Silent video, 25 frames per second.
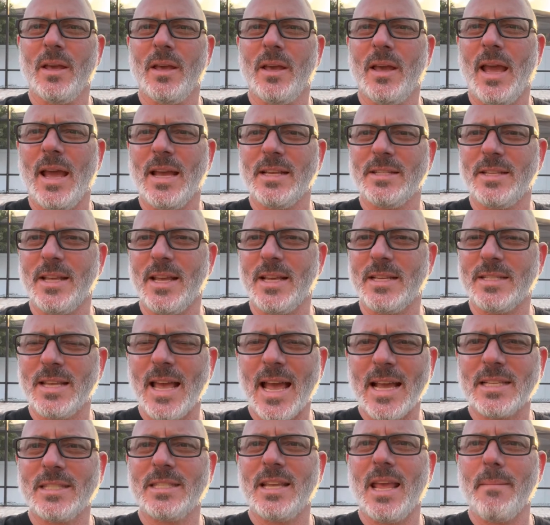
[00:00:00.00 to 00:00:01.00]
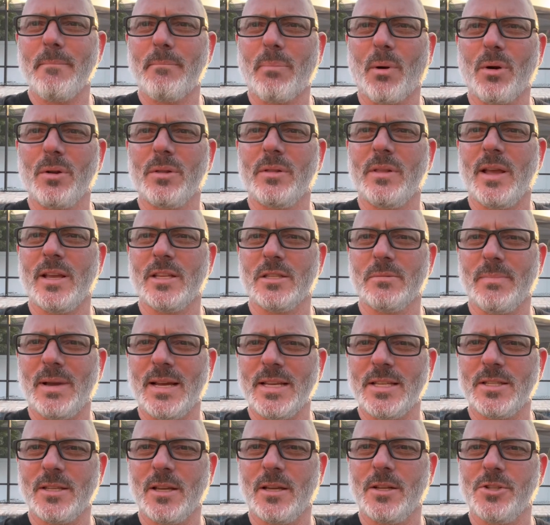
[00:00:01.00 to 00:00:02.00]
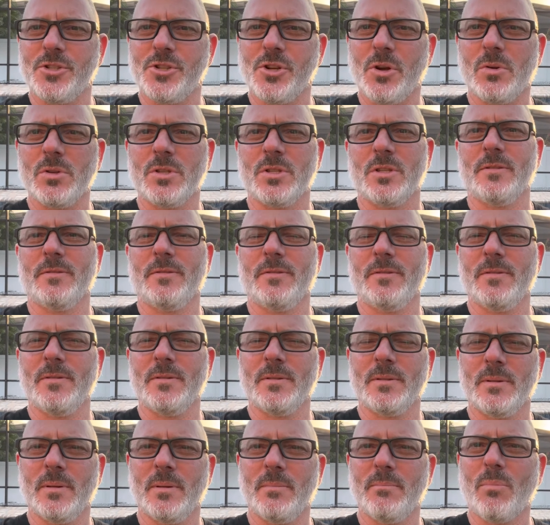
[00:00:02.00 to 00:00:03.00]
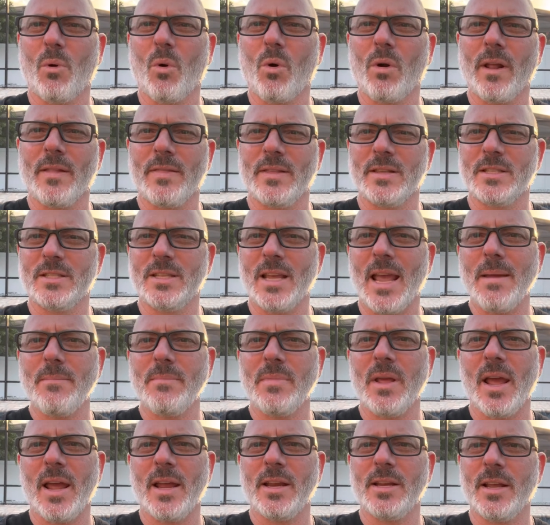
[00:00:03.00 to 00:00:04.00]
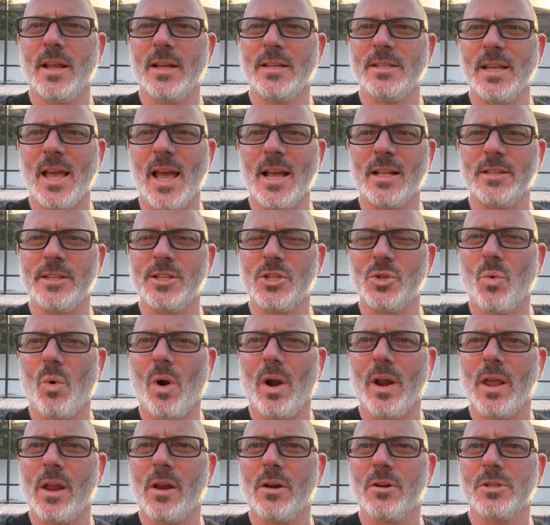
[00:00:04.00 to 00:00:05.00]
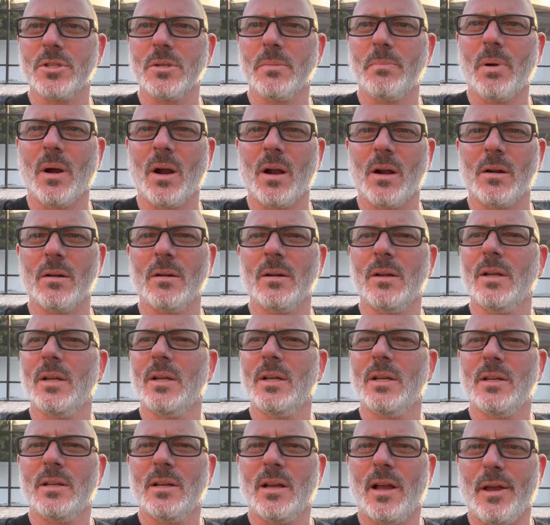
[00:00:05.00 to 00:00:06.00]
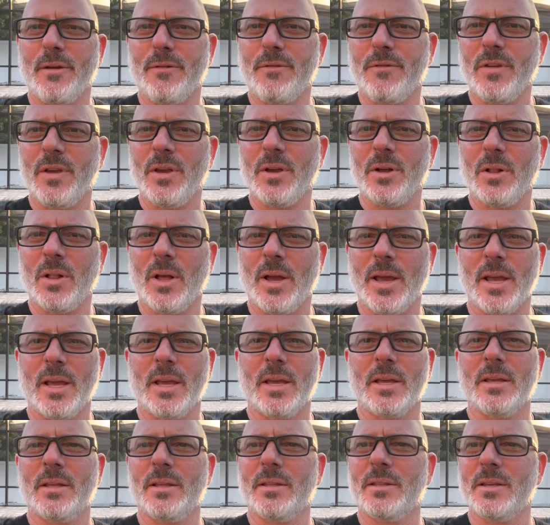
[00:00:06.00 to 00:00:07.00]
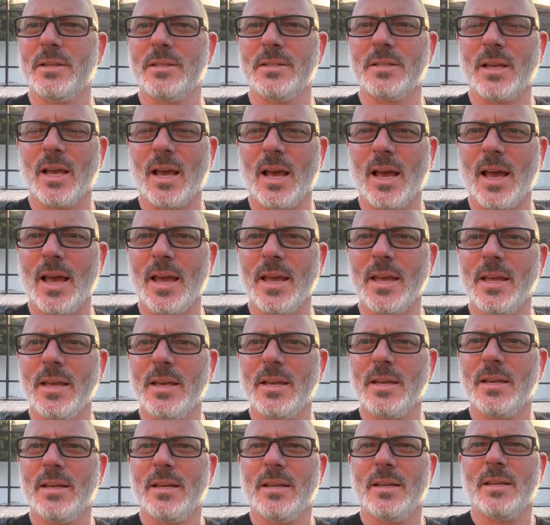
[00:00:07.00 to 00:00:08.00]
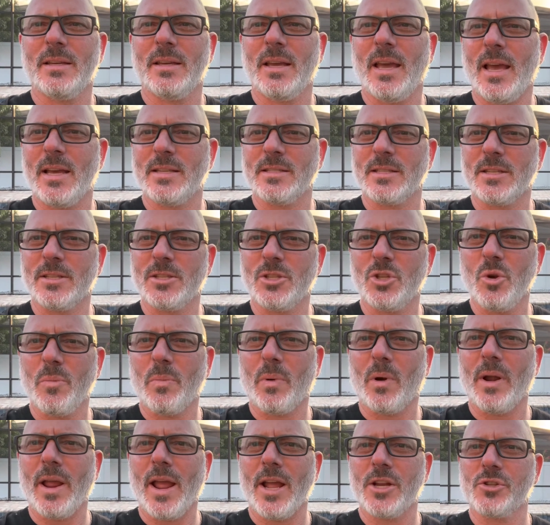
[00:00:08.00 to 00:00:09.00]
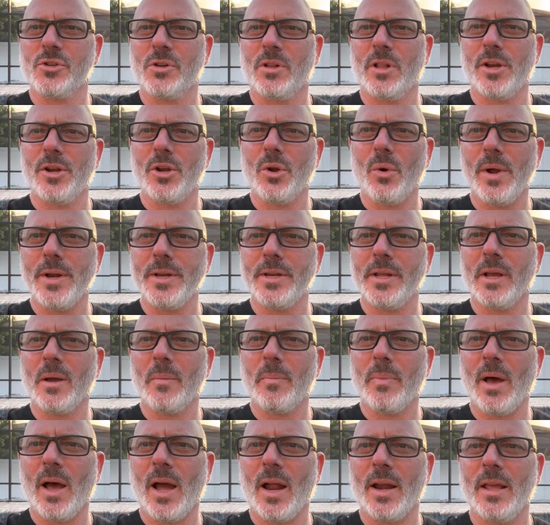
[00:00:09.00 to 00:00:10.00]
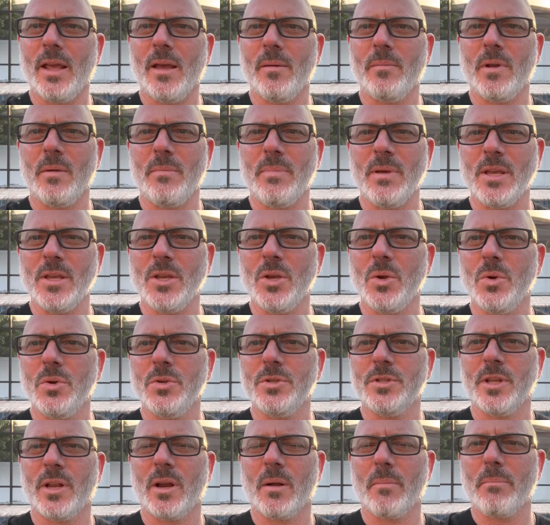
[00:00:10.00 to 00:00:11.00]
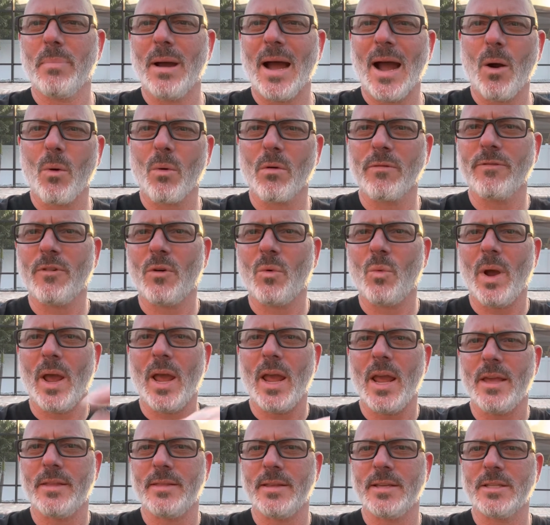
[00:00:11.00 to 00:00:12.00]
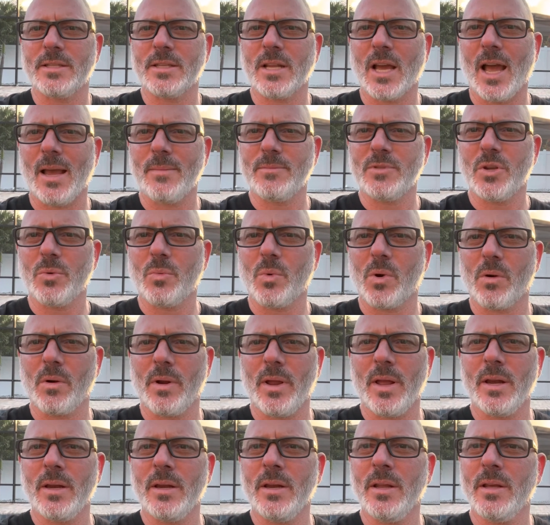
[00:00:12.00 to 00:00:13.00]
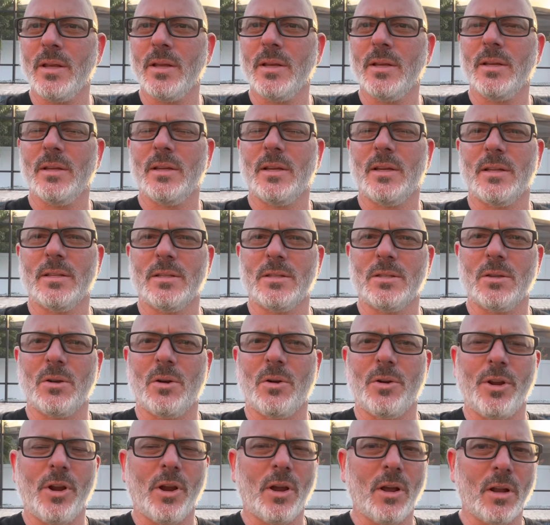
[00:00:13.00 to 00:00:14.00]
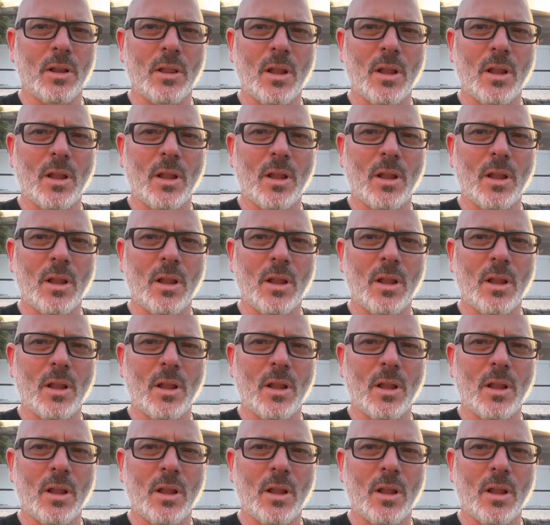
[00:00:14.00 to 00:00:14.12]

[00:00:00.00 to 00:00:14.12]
has the exact same birthday as my son Joseph, born on the same day, exactly 20 years apart. I feel like this guy as a supernatural anointing upon him to be used in a powerful way in these times that we're in. And so you're going to